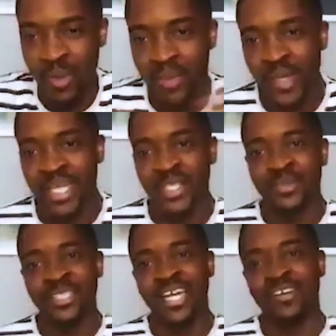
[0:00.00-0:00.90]
in my mind, it
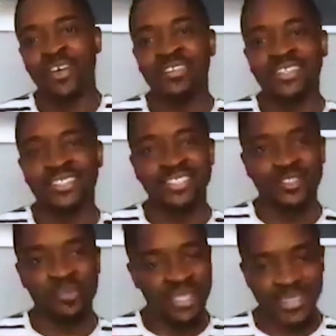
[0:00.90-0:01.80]
was like, right, this is
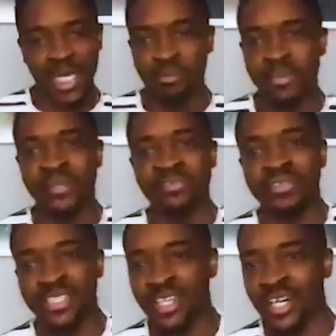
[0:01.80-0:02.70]
the best album I've
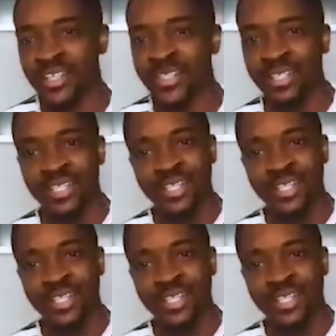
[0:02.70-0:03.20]
ever done.